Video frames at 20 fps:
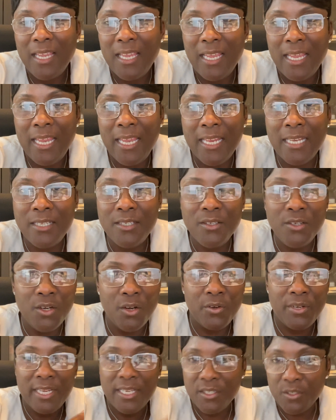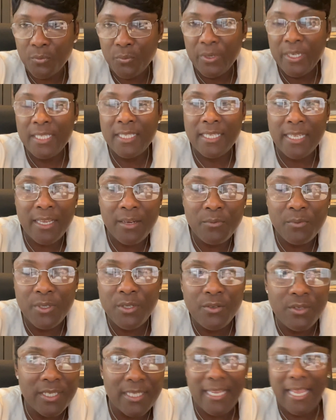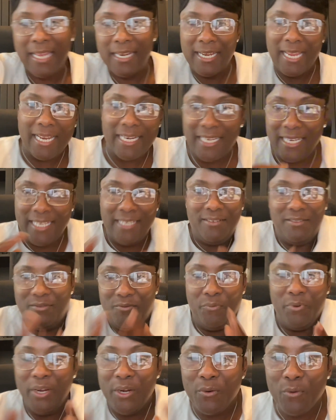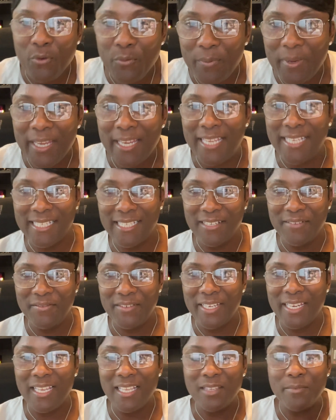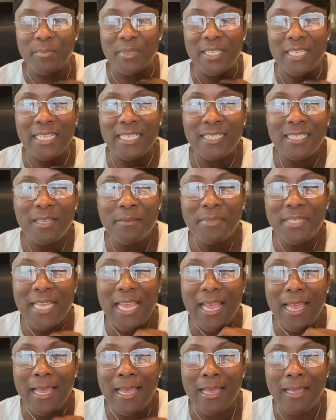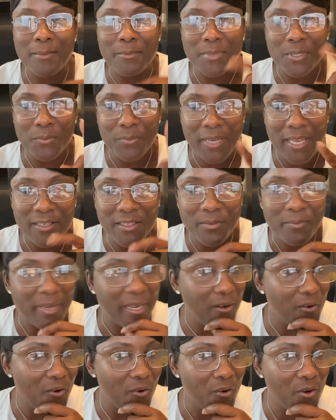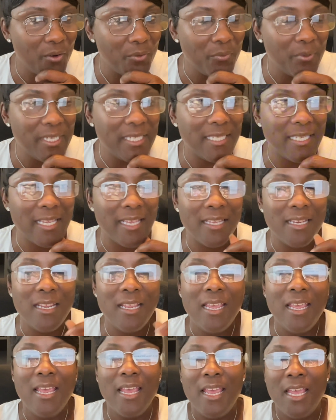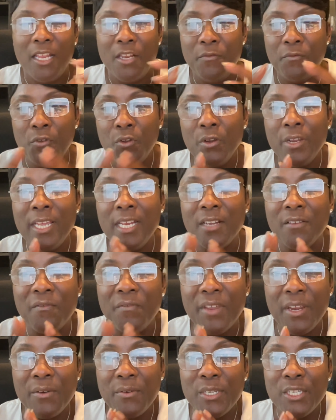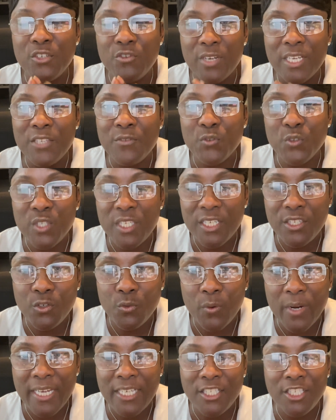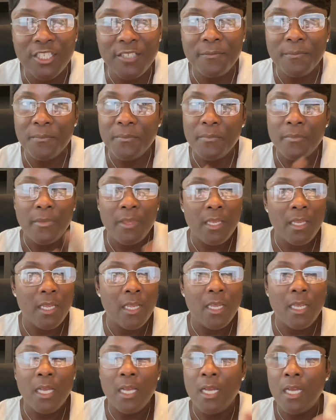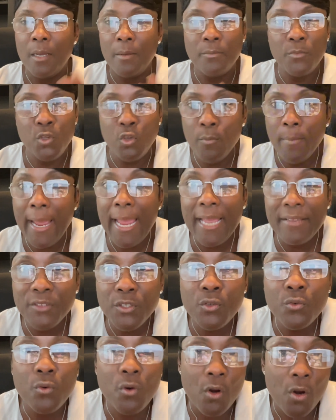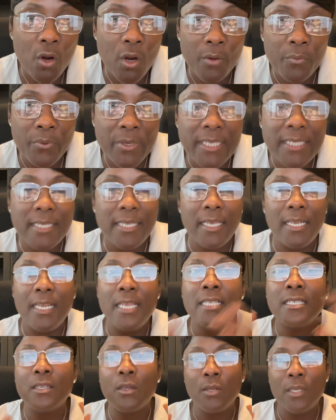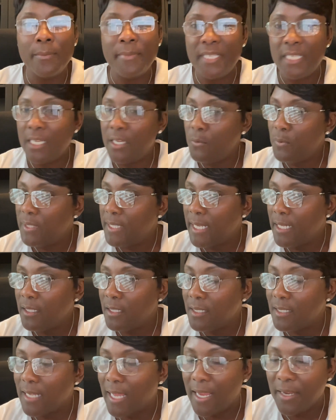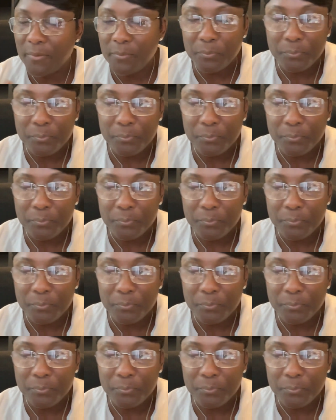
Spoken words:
And, there's a reset when you just kind of got to regroup and get stuff together. But then sometimes we have to make a hard reset. And if you're in a very stressful situation, you might have to do a hard reset. And so let me tell you what that looks like.